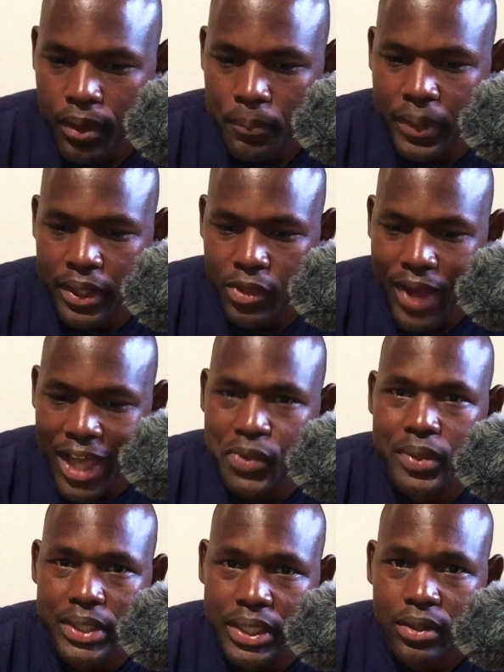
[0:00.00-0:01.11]
But
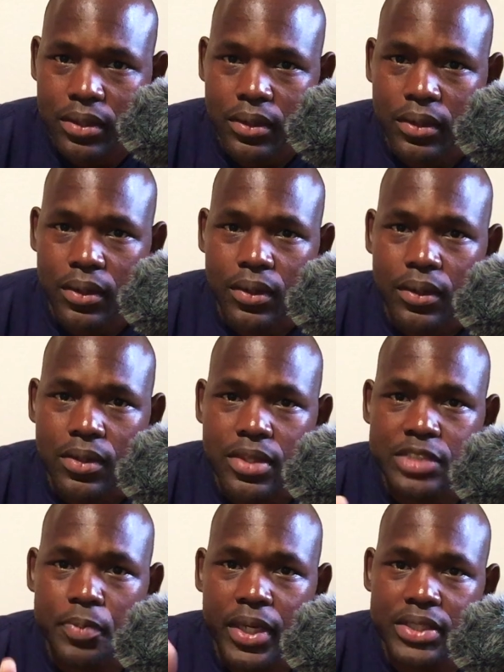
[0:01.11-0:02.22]
gradually,
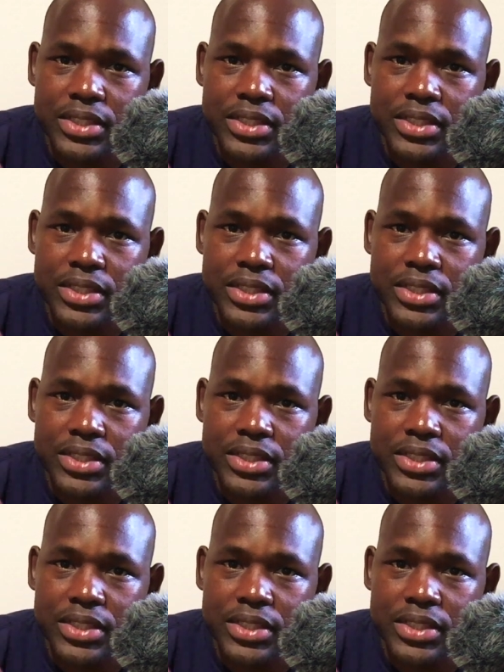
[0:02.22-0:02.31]
things begin